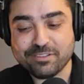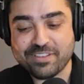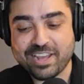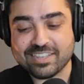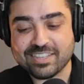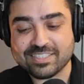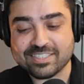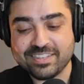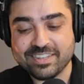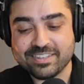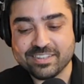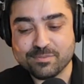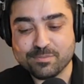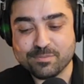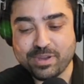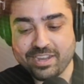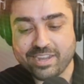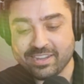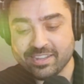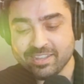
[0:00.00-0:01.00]
fascinated
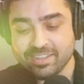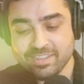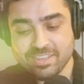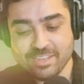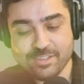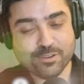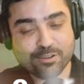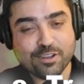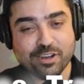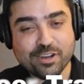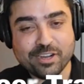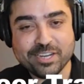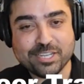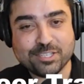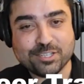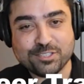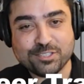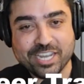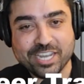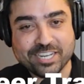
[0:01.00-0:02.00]
by your career
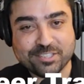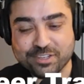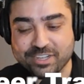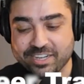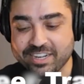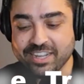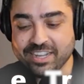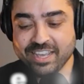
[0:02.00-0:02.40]
trajectory.